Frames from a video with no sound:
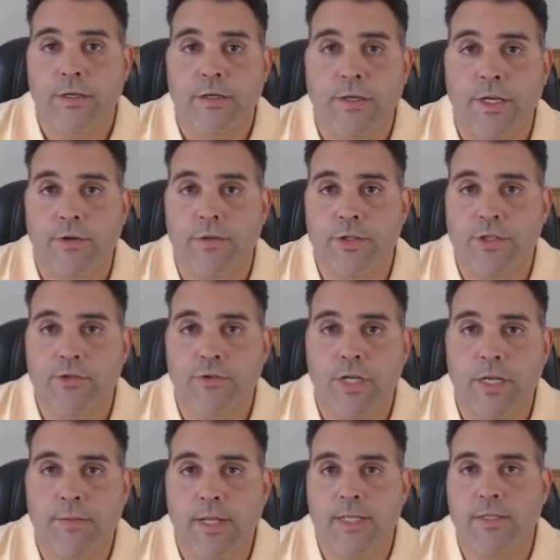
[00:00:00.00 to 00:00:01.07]
near the
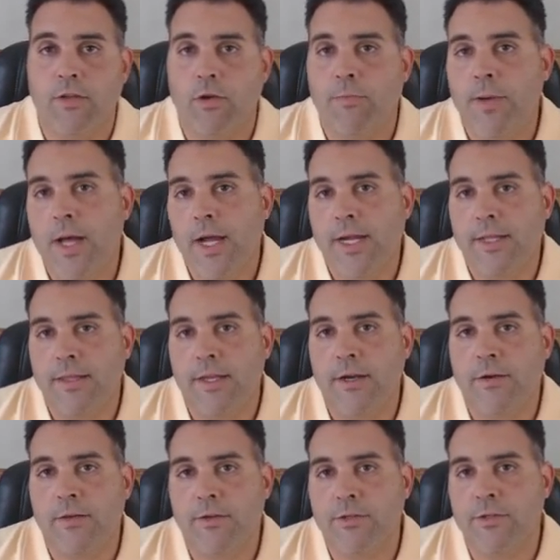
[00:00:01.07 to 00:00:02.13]
stream that has a little pocket
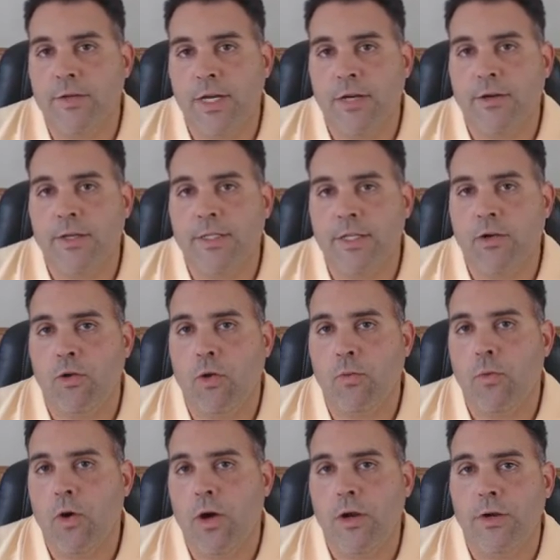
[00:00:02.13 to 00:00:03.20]
there. Those are areas that hold
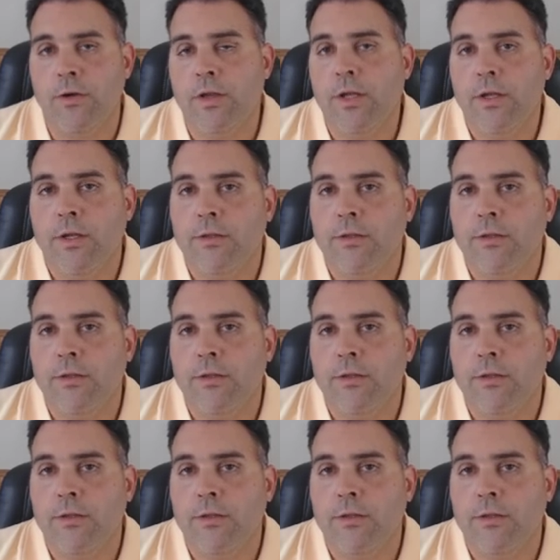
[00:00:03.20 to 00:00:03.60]
water.